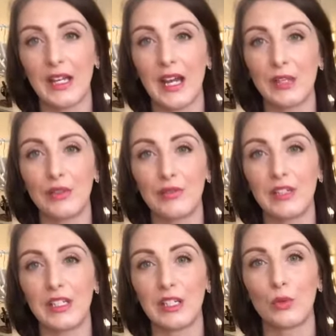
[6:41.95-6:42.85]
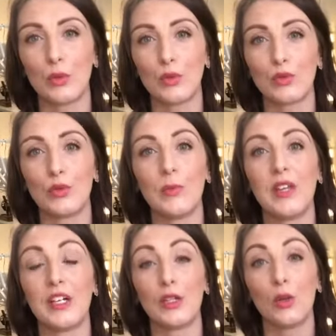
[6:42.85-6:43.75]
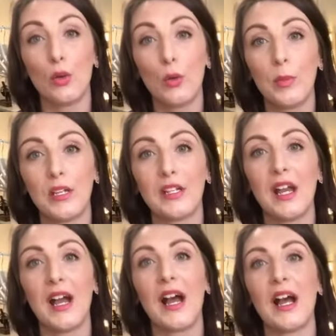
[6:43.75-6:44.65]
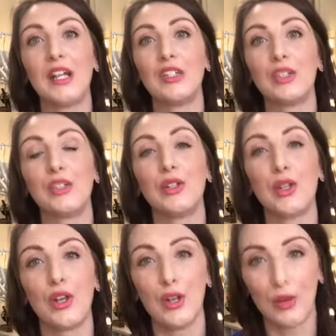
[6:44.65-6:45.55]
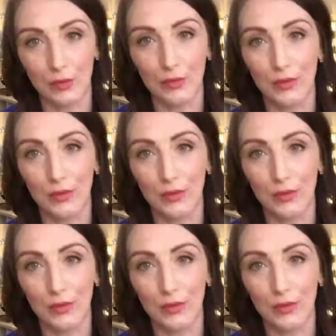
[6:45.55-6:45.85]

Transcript: and creating a wardrobe that you'll open and you'll love.